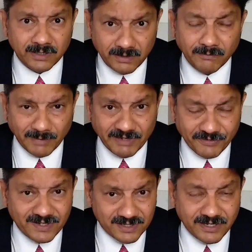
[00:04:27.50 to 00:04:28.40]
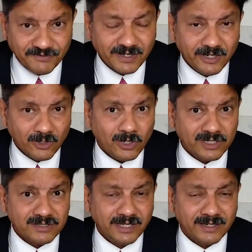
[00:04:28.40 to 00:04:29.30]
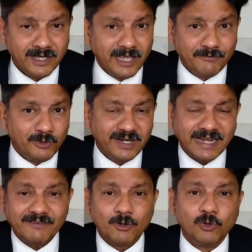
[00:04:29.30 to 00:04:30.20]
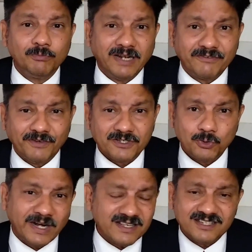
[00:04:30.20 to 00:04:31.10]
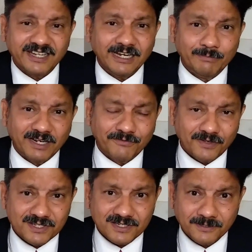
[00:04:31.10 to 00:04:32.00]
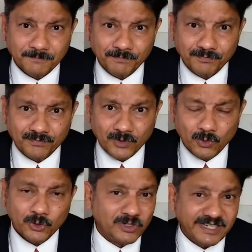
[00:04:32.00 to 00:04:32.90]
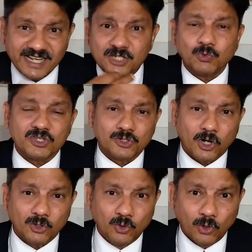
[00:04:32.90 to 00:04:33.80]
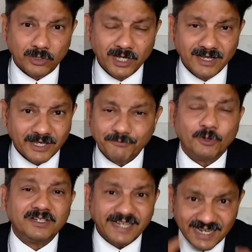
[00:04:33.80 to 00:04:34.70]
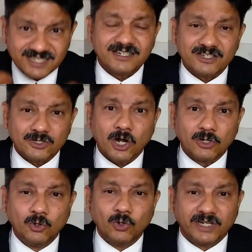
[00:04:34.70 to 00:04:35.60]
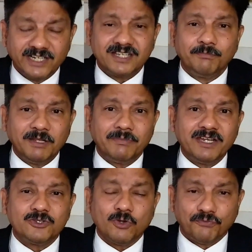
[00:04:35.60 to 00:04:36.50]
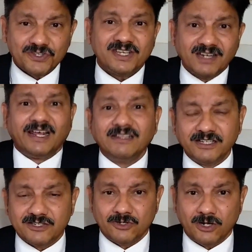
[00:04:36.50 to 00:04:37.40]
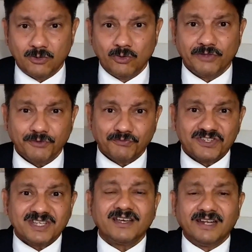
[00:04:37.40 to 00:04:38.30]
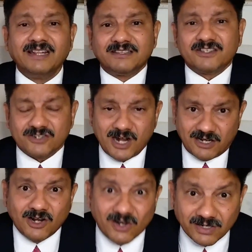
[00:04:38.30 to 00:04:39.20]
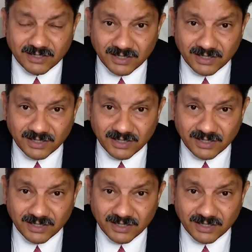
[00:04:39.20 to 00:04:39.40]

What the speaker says: My friends, definitely a lot is there. If you didn't have a good breakfast, you had a stale breakfast, your taste was not good. If your taste is not good, it simply means your physical health is not good. If your physical health is not good,